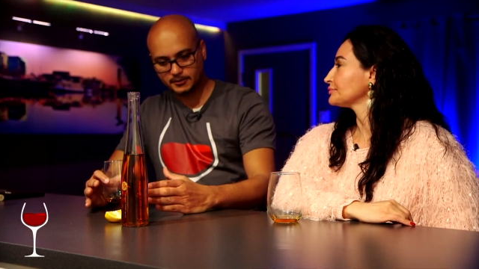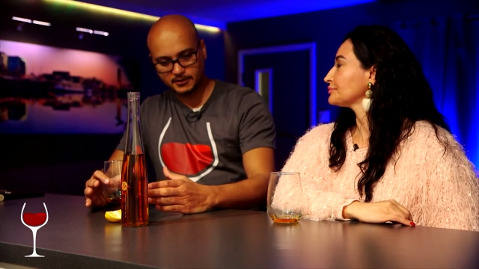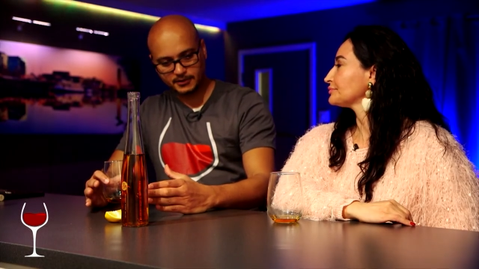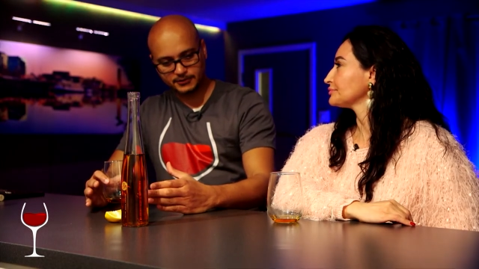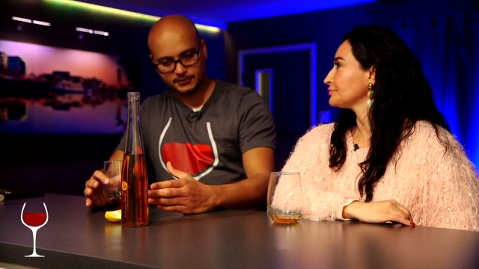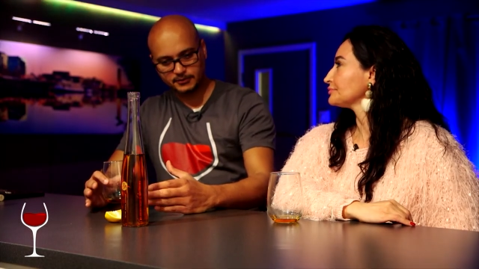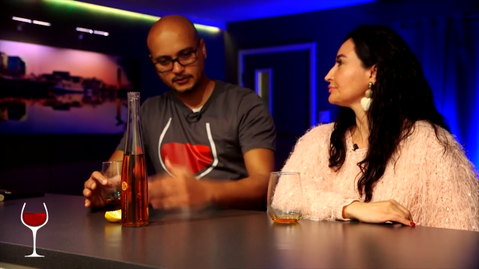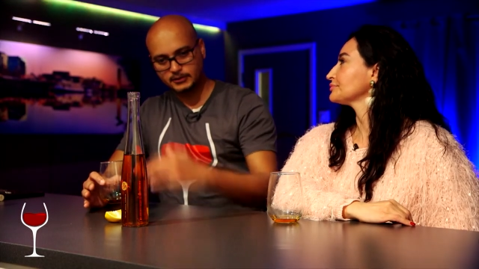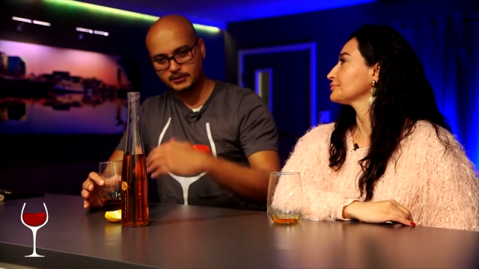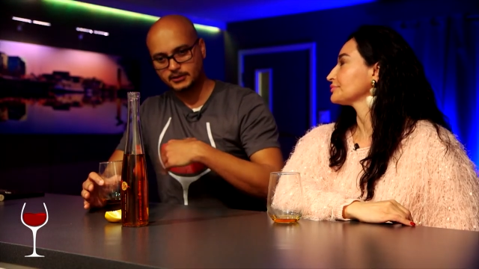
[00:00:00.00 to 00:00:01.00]
Speaker 1: production.
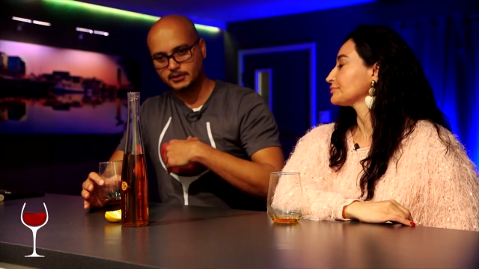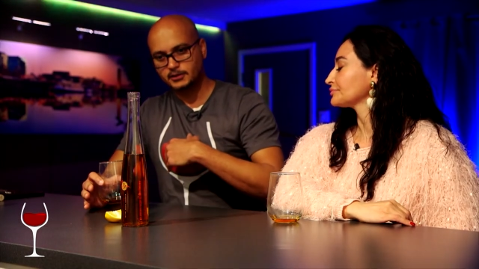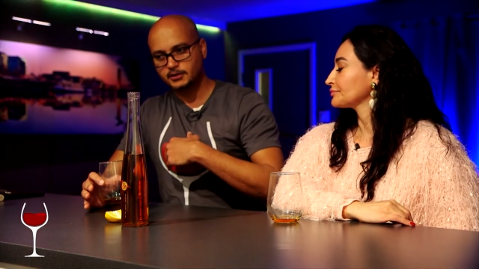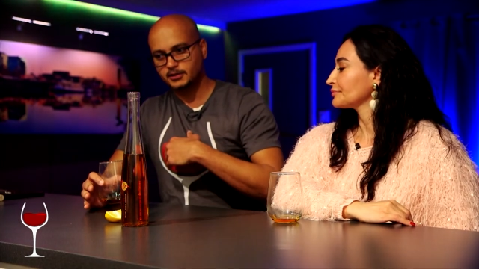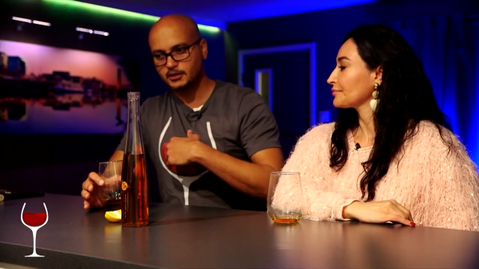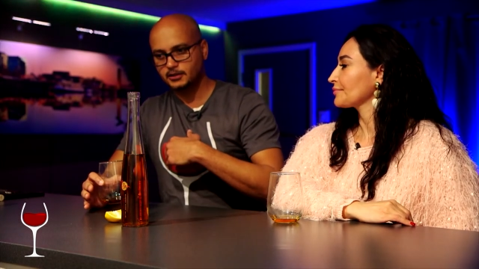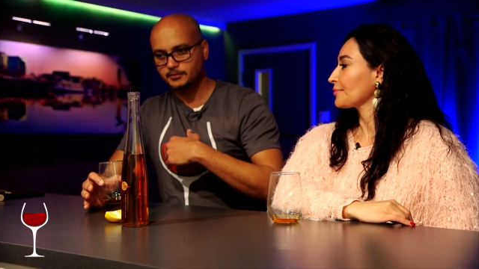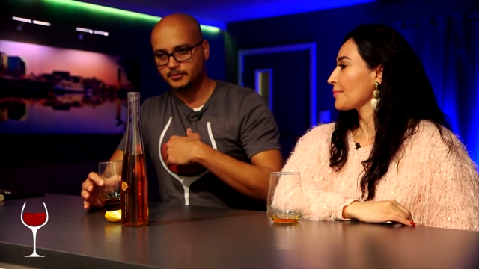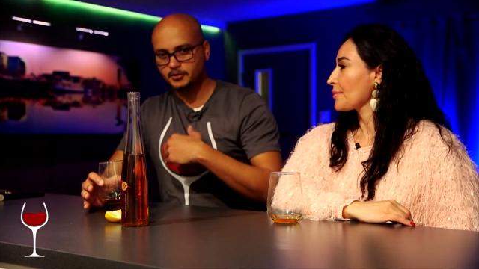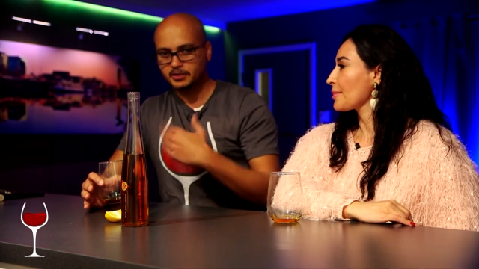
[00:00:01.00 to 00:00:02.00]

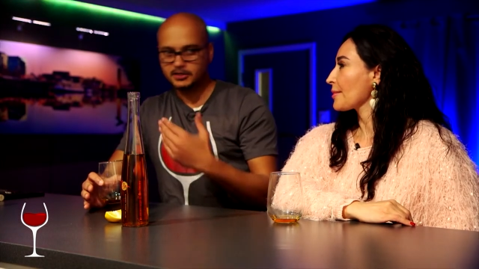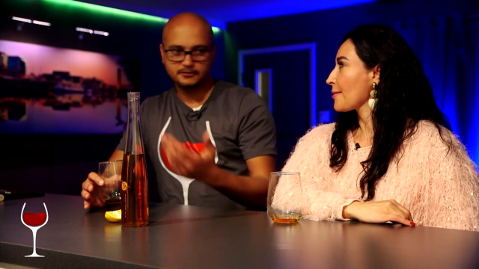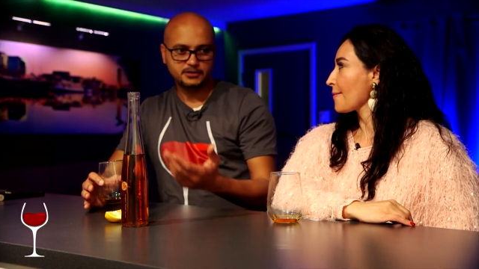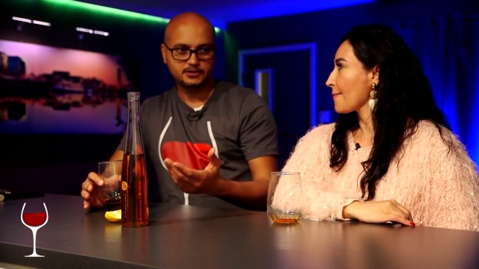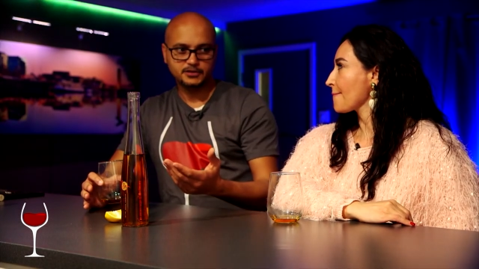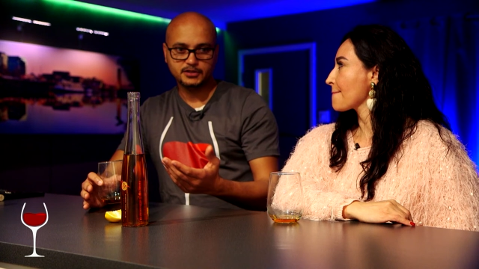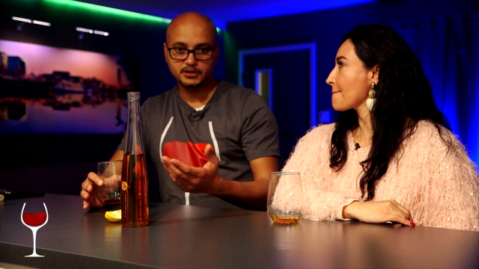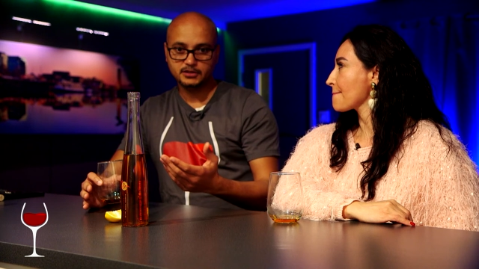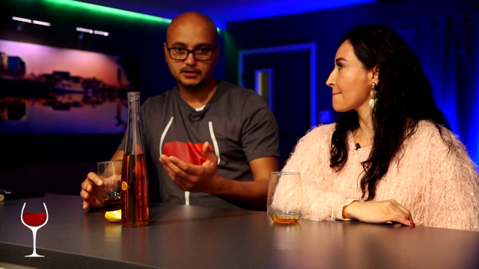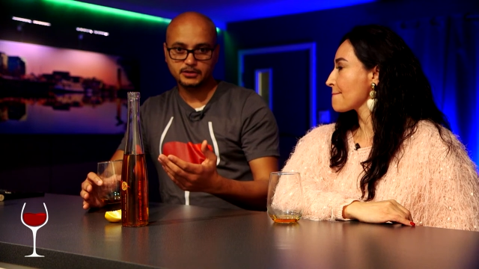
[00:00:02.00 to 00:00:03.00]
They'll make a vintage,
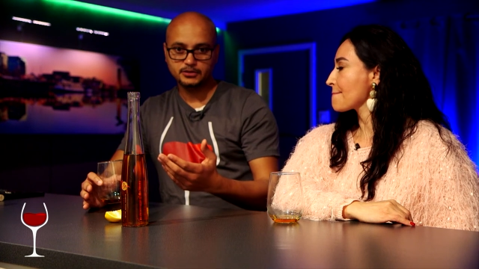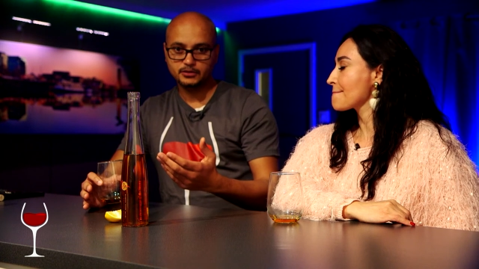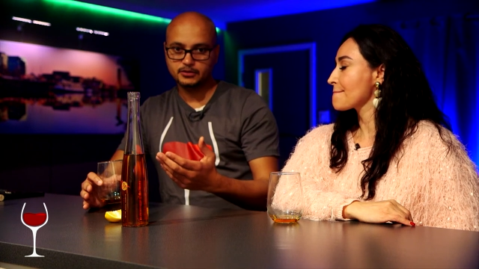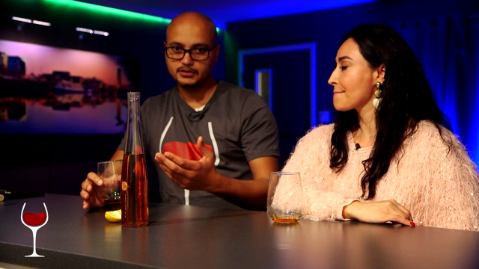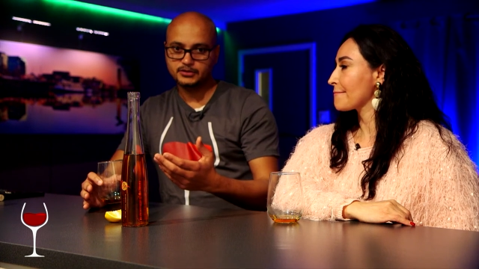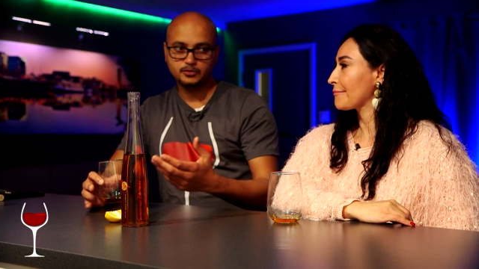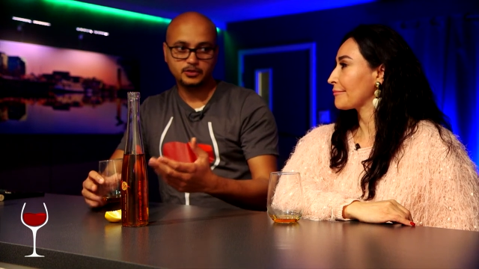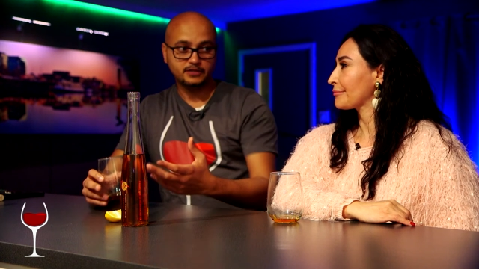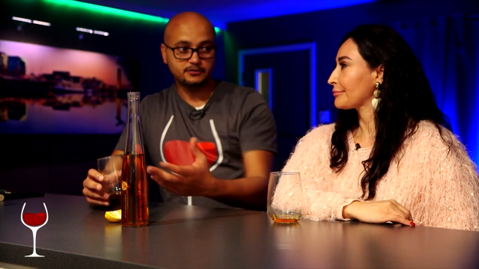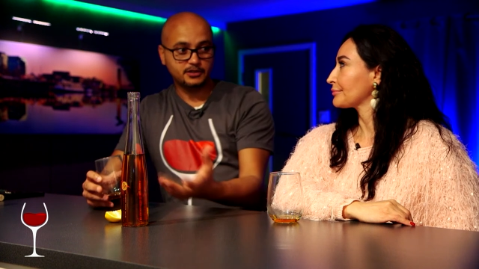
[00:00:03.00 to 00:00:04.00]
and you know, it's
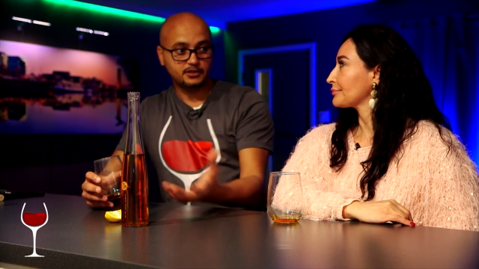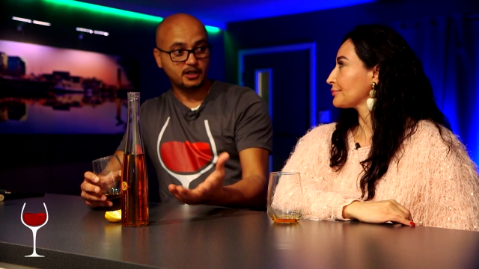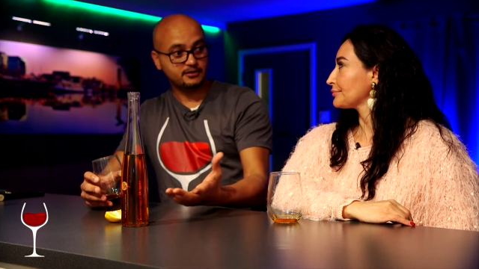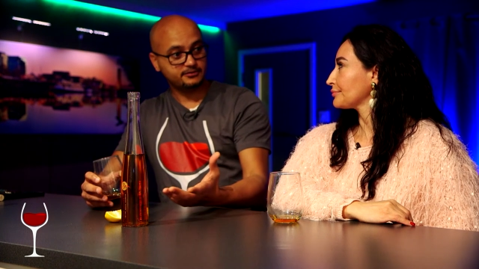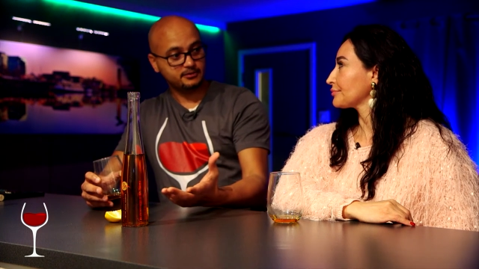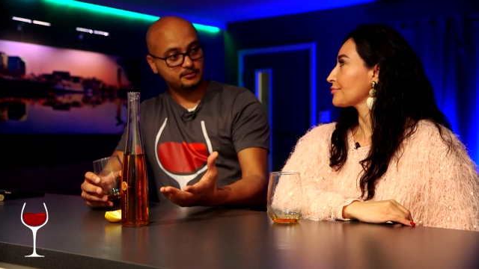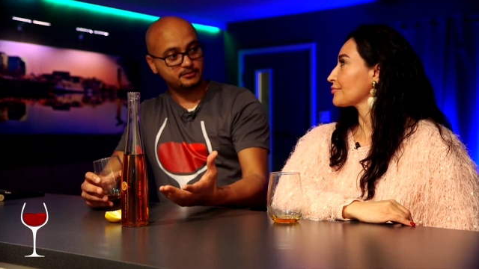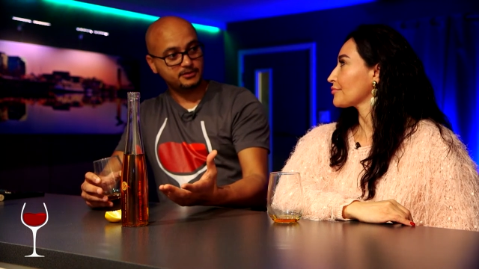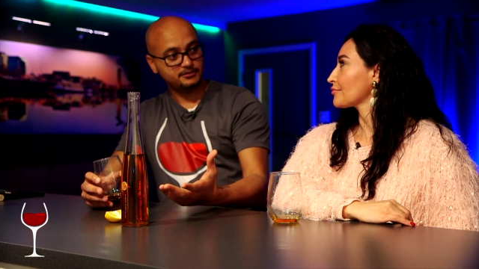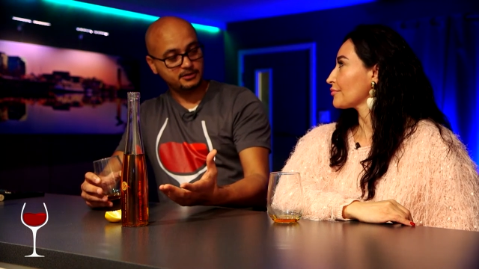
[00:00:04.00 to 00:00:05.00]
whatever they got from
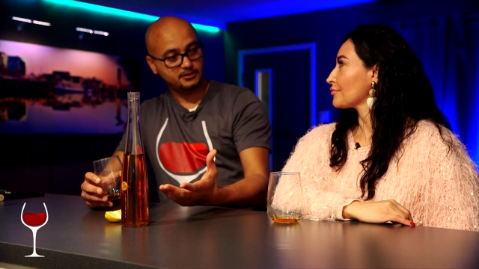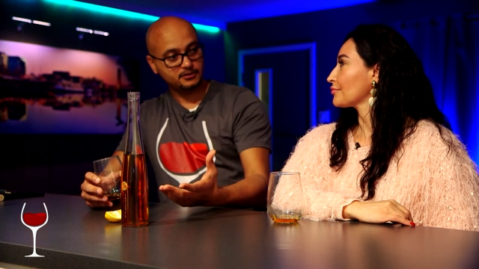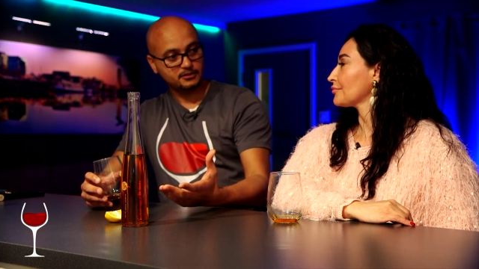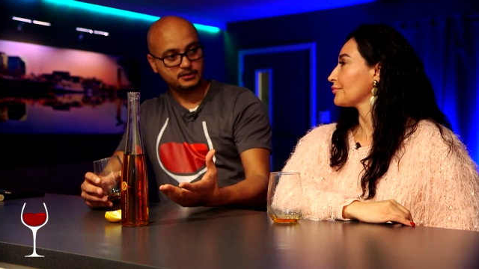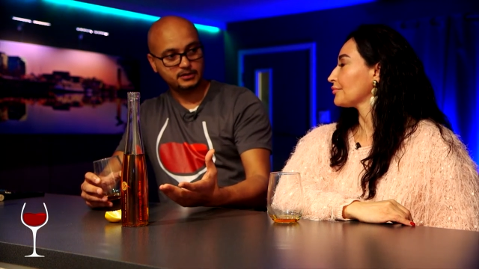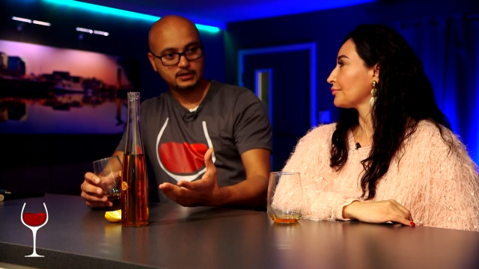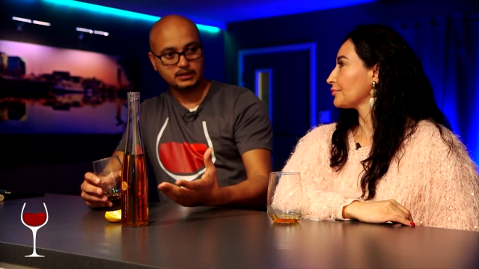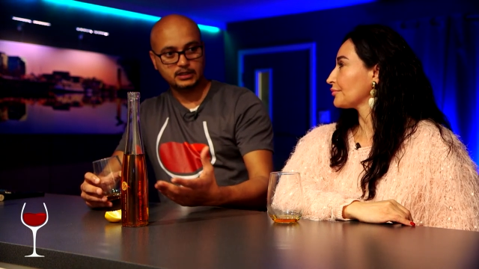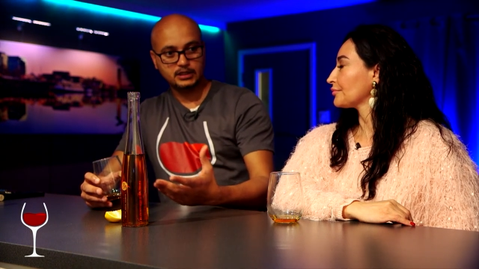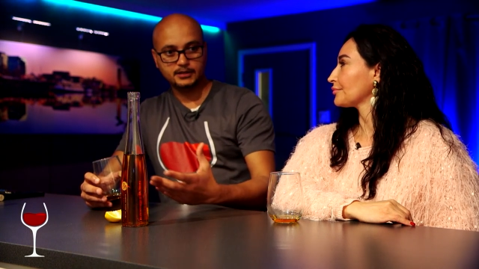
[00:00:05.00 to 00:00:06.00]
the vineyard,
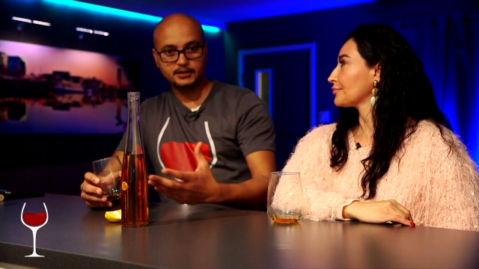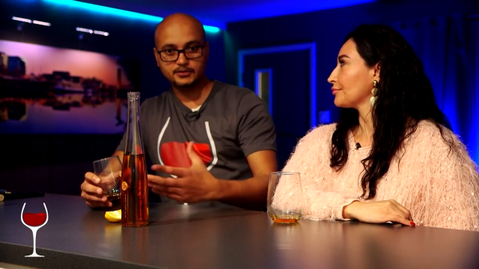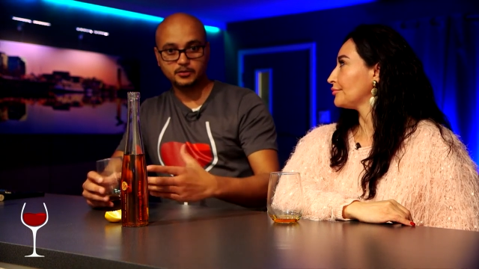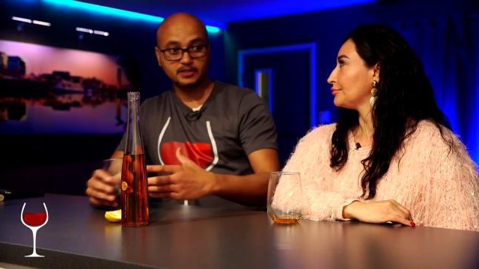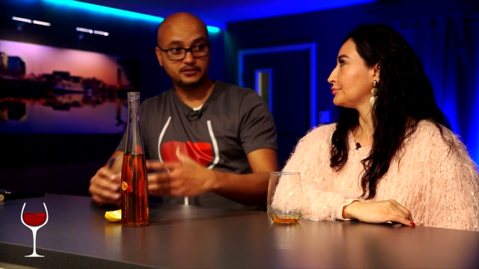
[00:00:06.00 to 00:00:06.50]
and it's